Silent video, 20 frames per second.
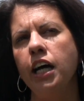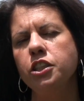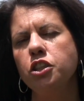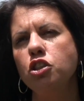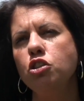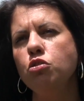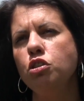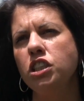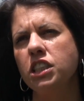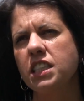
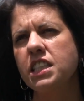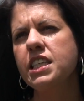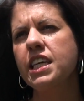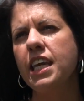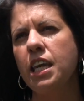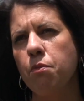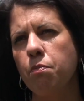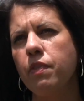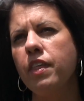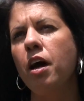to just
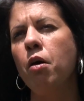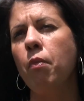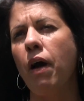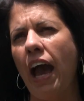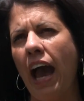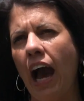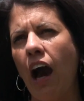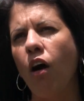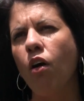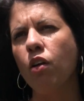keep them
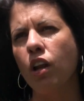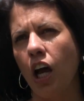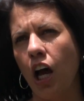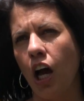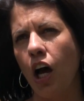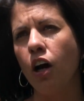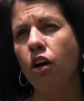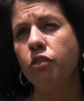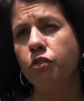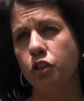out
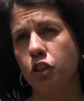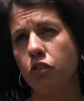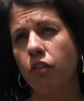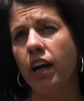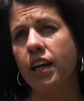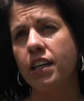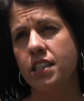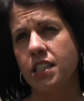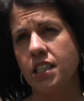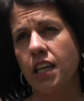of
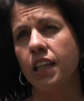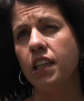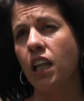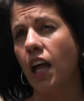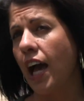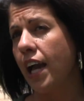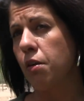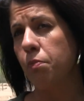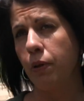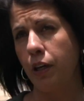direct
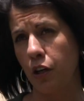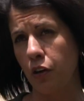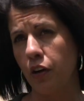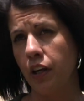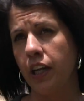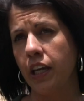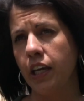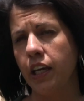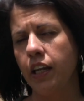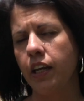sunlight,
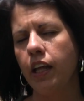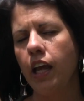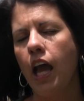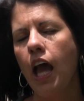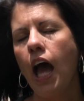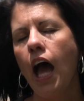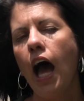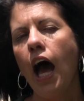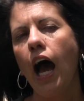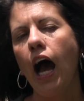period.
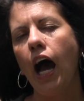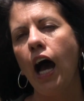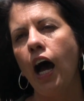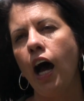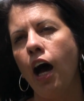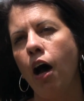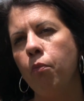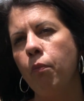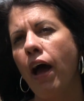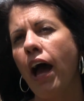
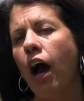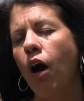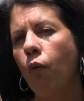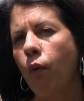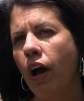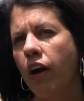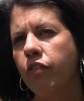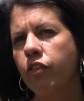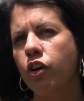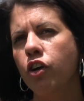
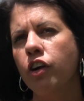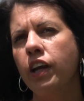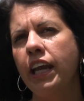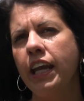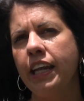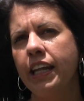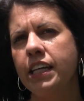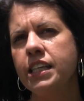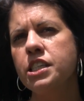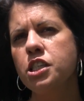However,
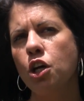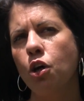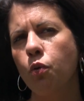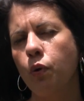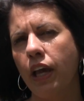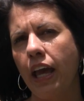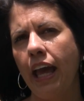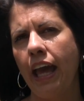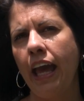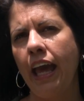it is
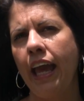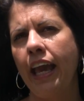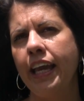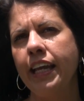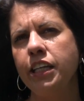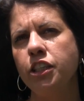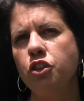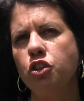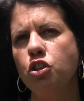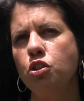
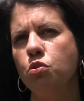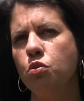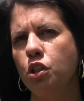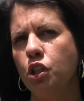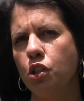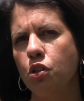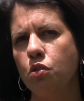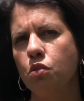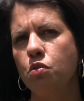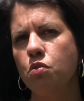okay to
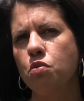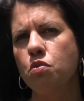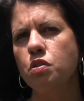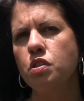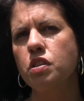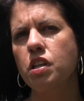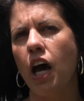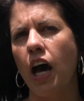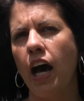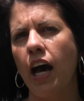
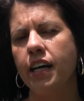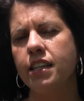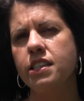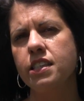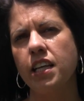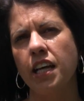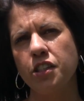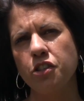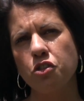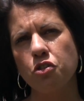use
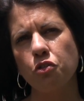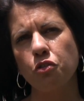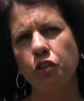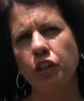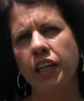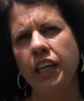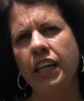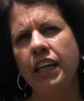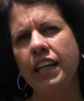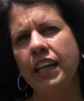
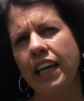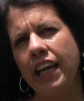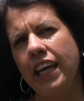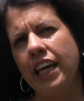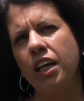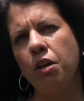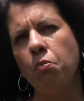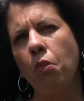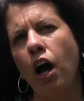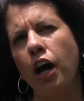sunscreen
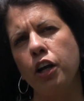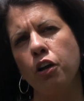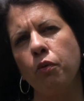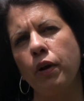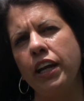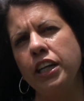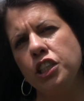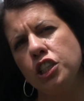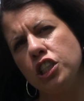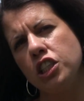in
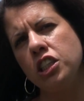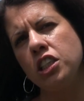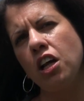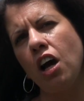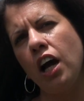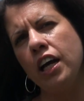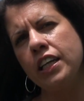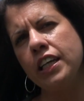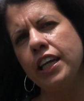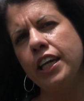moderation
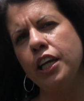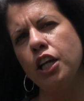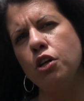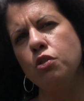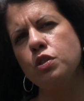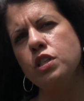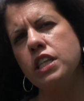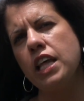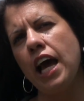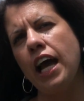on
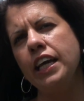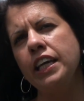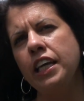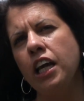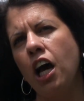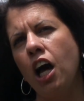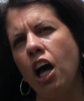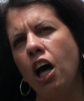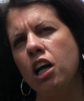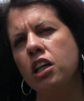kiddos that
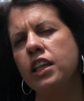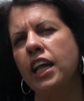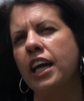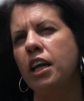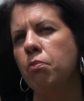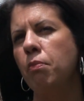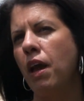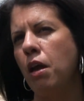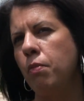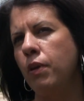young,
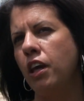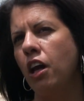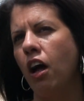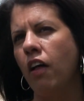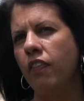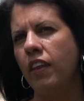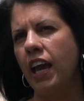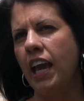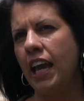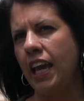like maybe
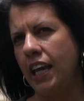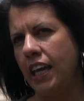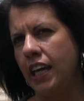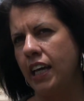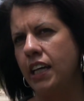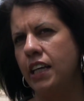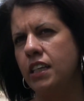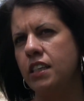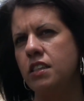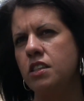on the
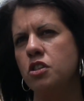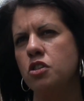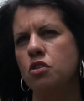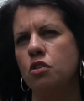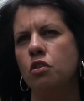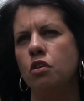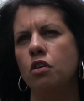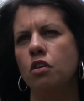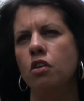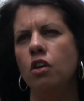hands
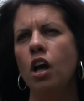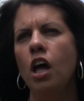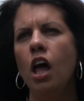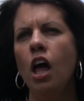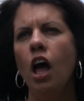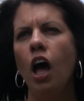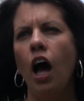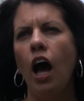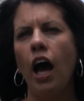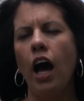or
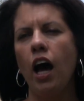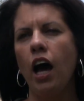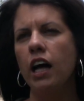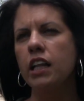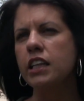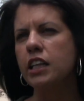a